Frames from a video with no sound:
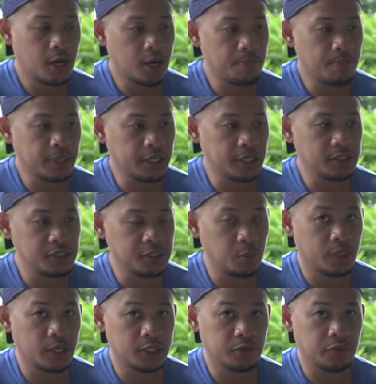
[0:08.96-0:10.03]
Magene
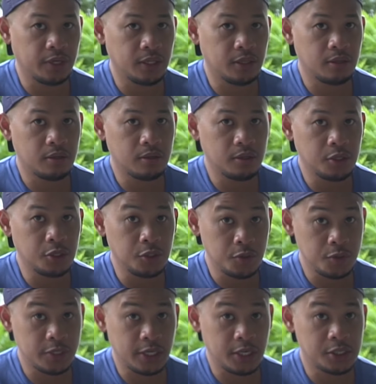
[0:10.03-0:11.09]
T100
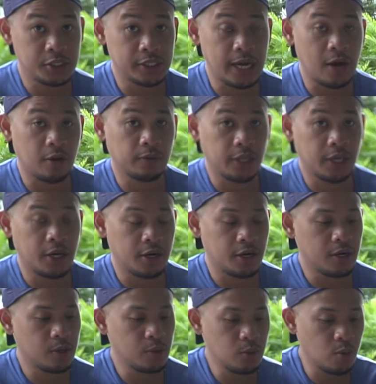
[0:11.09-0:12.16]
usage out
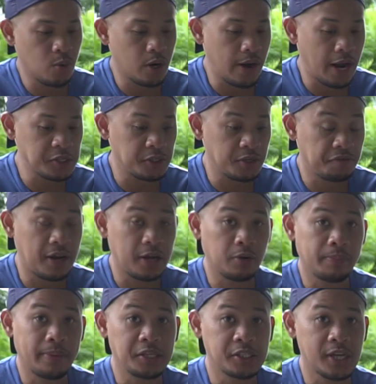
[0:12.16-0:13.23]
there who are actually
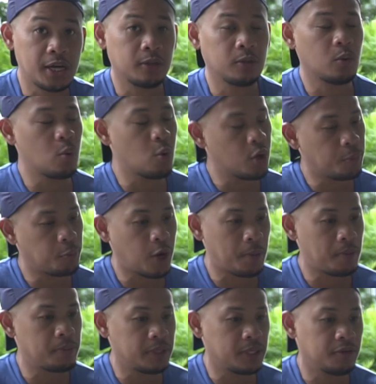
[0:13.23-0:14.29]
following my channel, or
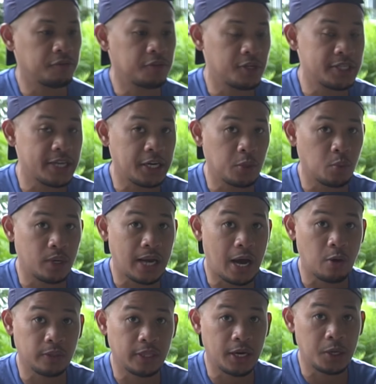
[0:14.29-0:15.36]
probably if there's anyone
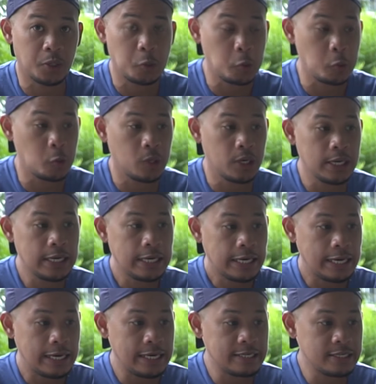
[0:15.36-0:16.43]
out there who
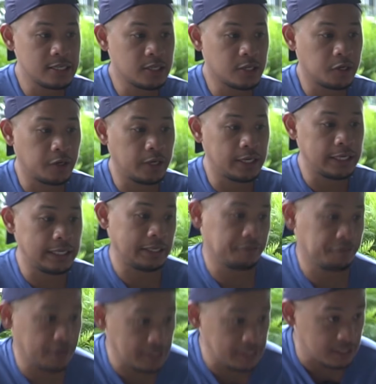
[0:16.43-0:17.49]
is currently
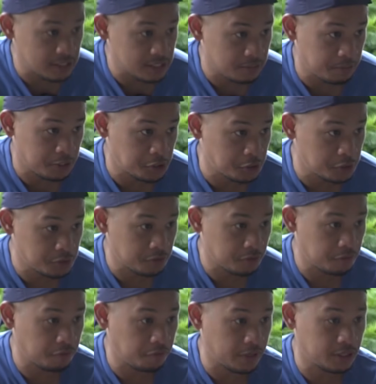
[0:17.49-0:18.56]
facing some issues
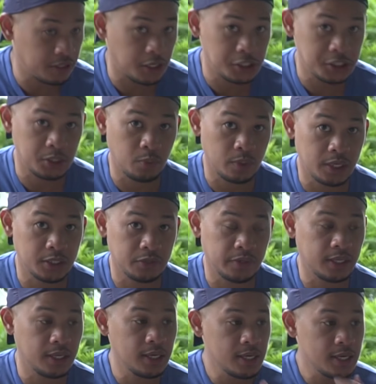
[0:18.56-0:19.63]
with their
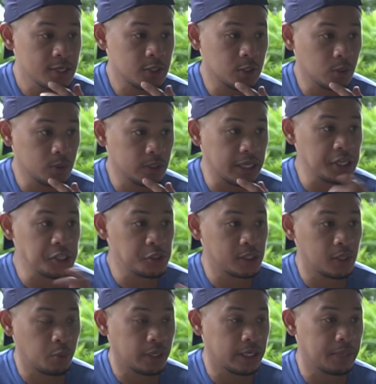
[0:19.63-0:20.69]
T100. So the issue
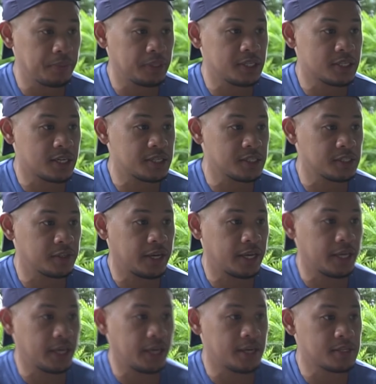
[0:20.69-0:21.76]
that we're going to be discussing
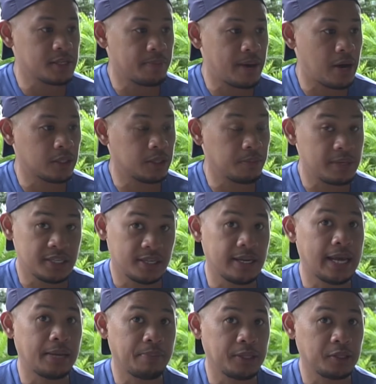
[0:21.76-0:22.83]
today is about the
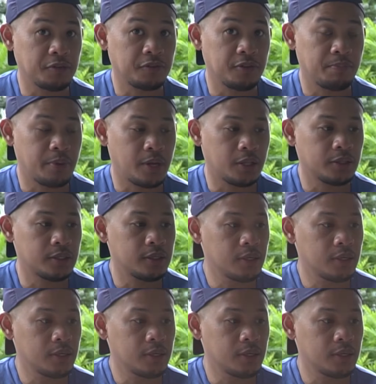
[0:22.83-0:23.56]
misalignment of the belt.